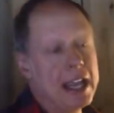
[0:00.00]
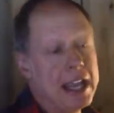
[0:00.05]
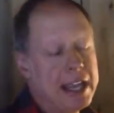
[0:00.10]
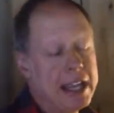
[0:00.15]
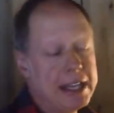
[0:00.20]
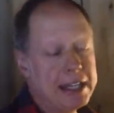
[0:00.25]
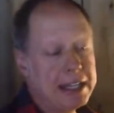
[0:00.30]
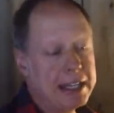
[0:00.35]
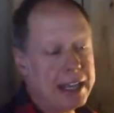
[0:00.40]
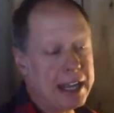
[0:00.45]

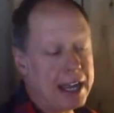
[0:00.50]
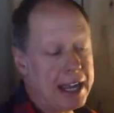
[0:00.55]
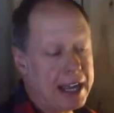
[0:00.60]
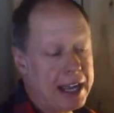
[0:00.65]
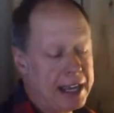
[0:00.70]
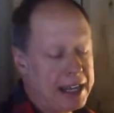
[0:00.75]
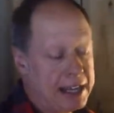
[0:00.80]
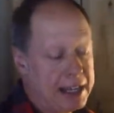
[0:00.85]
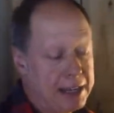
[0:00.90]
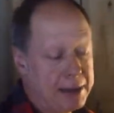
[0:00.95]
and
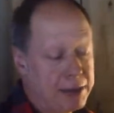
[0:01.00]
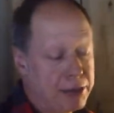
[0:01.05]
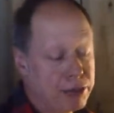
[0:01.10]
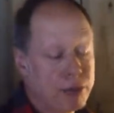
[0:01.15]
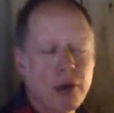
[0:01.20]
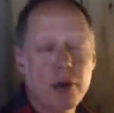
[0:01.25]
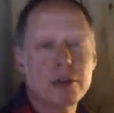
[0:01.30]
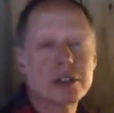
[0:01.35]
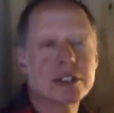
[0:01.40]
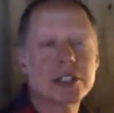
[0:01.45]
uh,
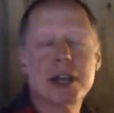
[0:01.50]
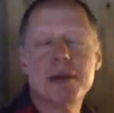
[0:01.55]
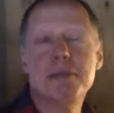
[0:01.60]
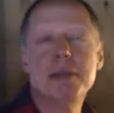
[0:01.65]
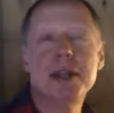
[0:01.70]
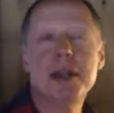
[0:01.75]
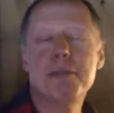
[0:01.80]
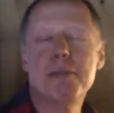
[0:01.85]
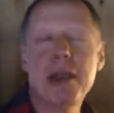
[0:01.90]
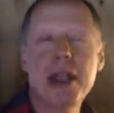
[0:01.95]
throwing
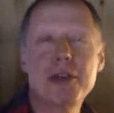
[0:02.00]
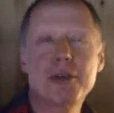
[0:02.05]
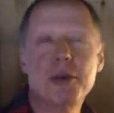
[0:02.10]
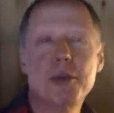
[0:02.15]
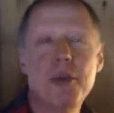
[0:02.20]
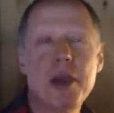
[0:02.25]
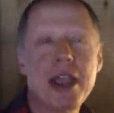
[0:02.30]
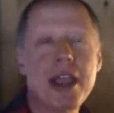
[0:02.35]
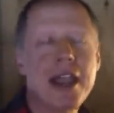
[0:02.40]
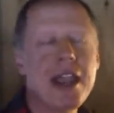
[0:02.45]
something in a
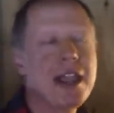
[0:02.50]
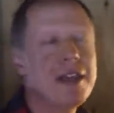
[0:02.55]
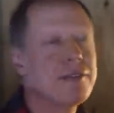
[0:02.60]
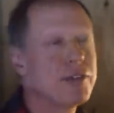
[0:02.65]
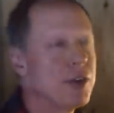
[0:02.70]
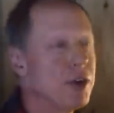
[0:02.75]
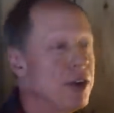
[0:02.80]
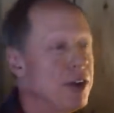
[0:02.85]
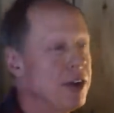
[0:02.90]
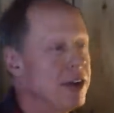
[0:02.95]

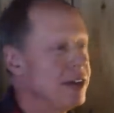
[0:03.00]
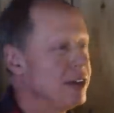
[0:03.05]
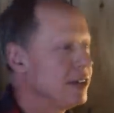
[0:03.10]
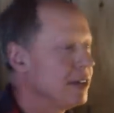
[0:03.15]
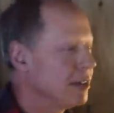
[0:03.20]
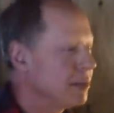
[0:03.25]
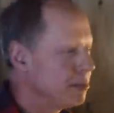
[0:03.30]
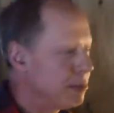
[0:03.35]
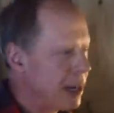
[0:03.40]
microwave or